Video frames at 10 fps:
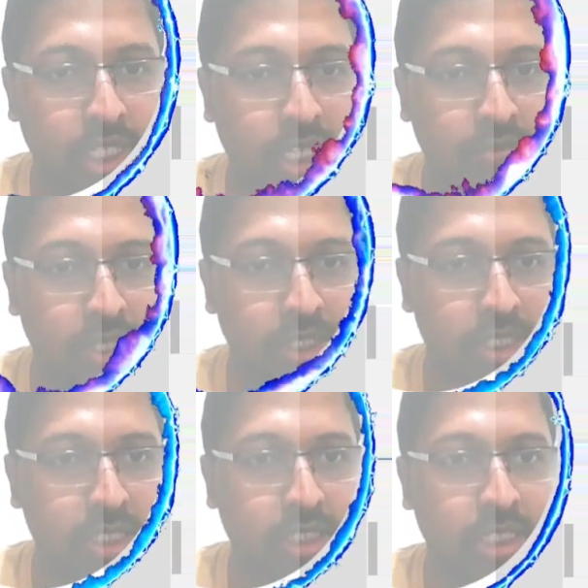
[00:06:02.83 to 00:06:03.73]
the
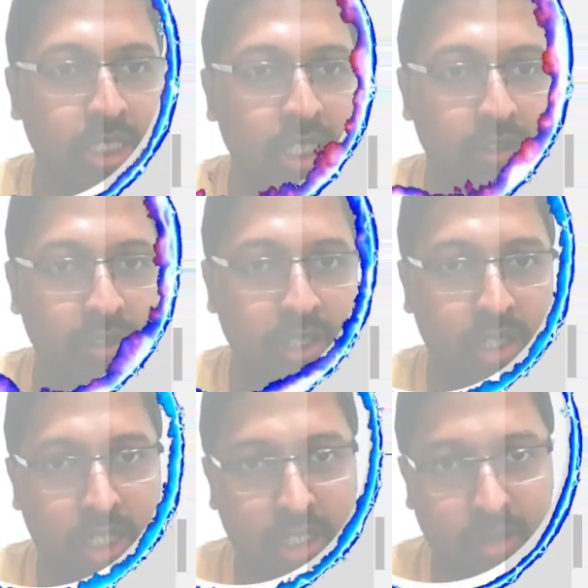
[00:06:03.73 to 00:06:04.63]
references section, even
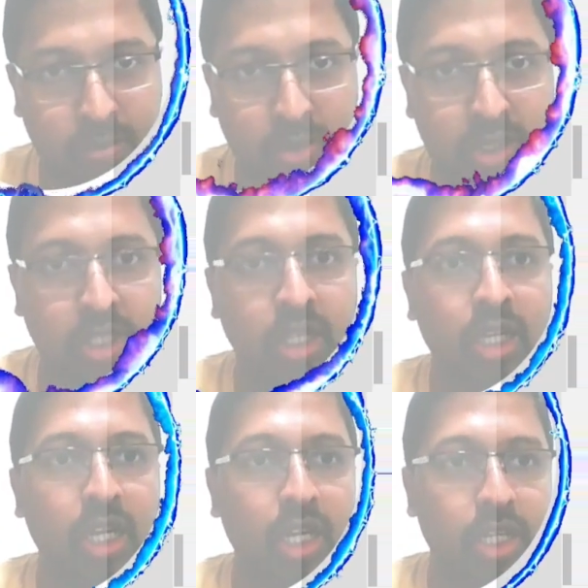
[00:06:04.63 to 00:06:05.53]
like books,
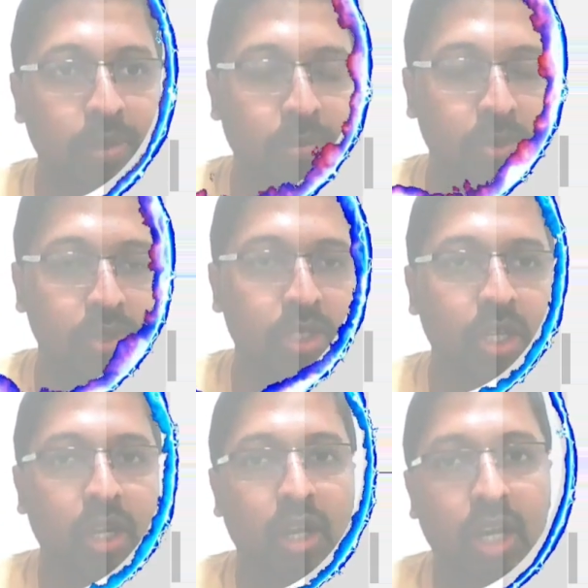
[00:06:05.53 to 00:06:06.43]
reports,
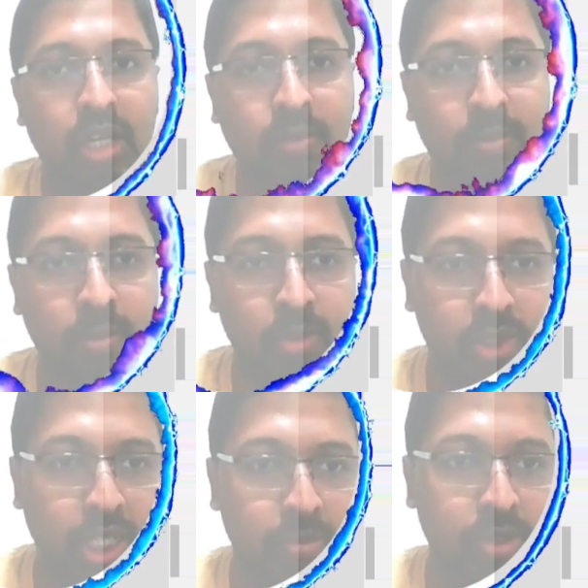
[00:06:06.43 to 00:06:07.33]
or maybe book
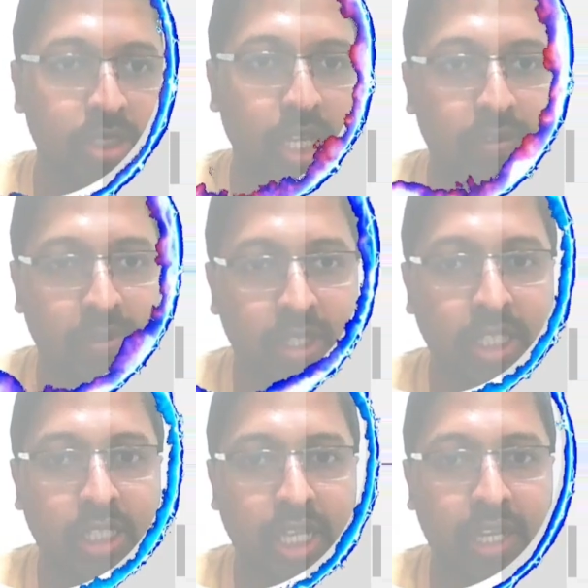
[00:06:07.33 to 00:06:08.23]
chapters,
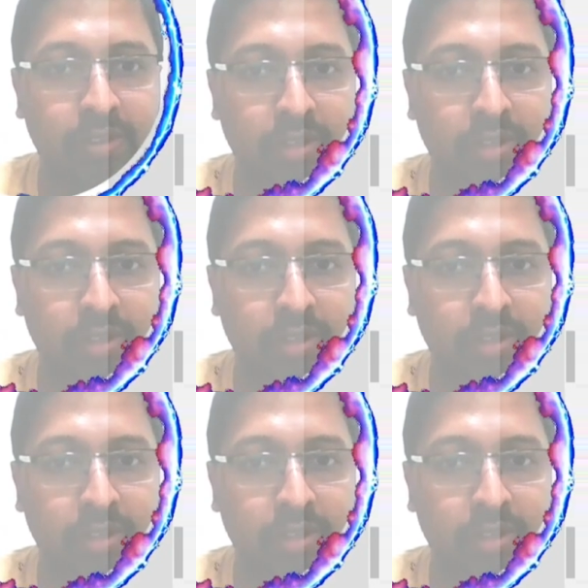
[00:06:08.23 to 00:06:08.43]
everything they have